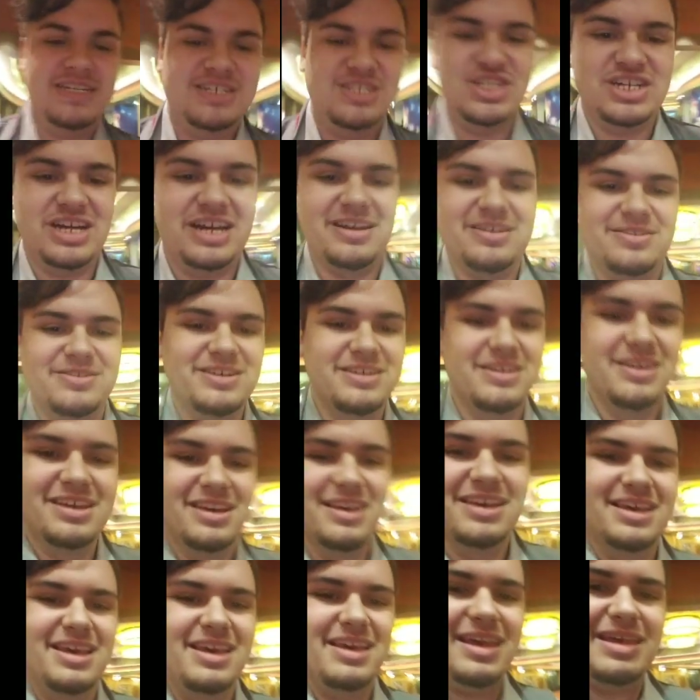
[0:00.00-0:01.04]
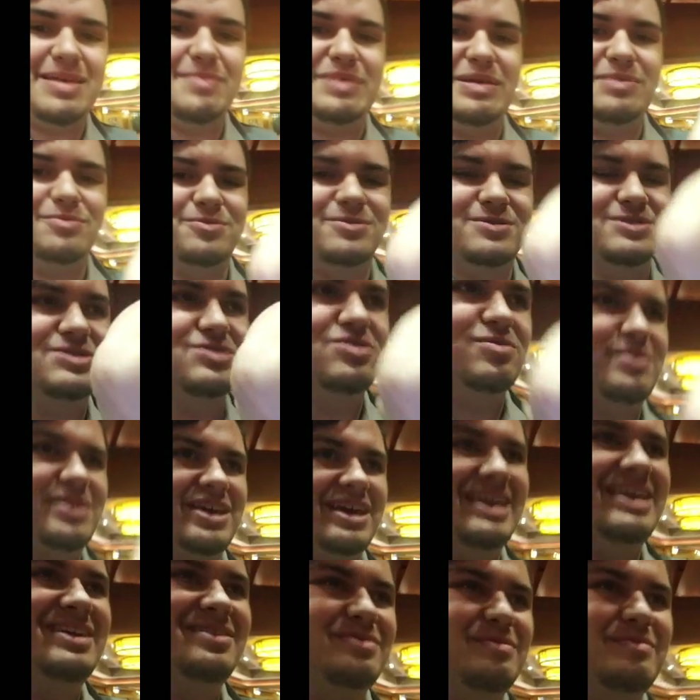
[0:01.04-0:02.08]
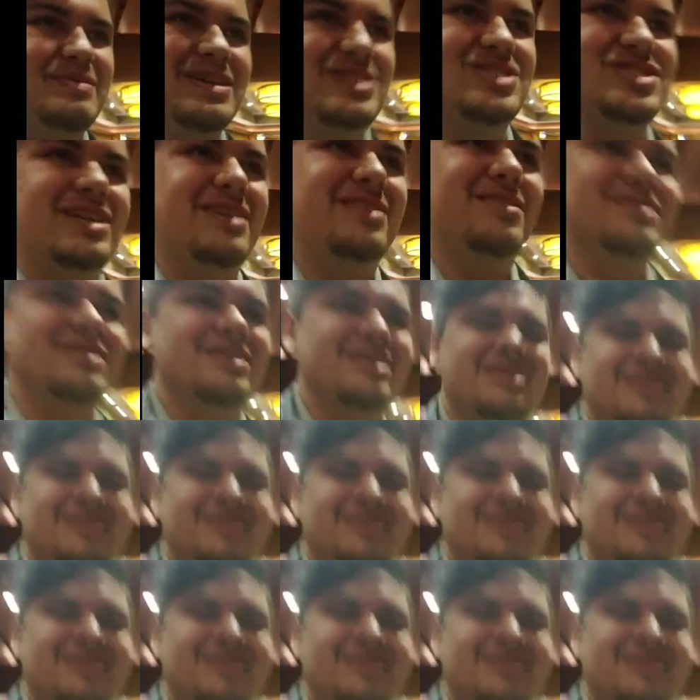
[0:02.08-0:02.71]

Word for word: like a child, and people assume that he would be a child.